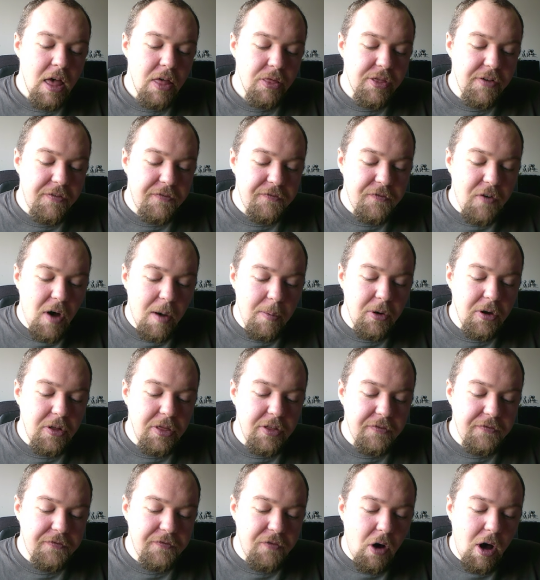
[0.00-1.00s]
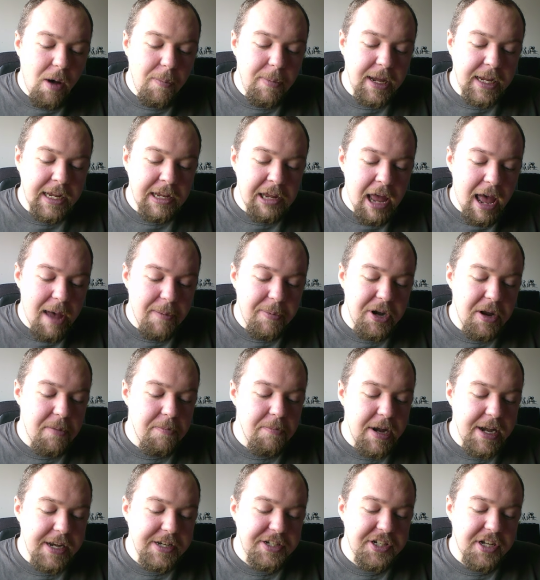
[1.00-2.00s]
The former cabinet
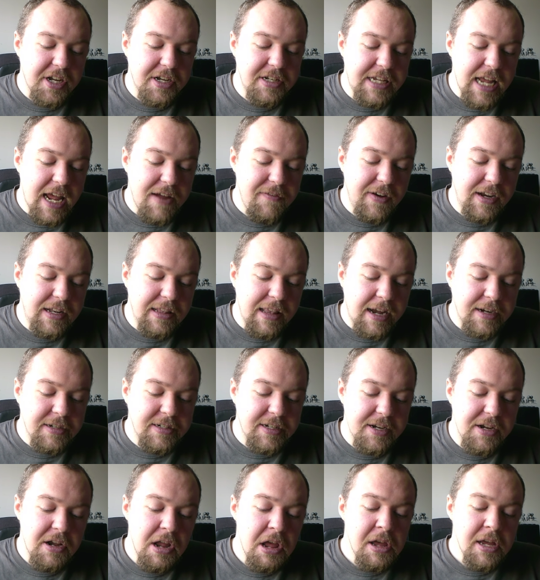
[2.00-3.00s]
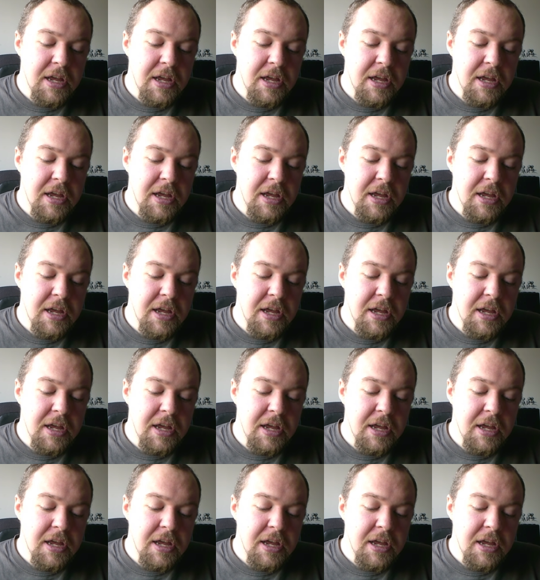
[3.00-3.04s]
minister David Landon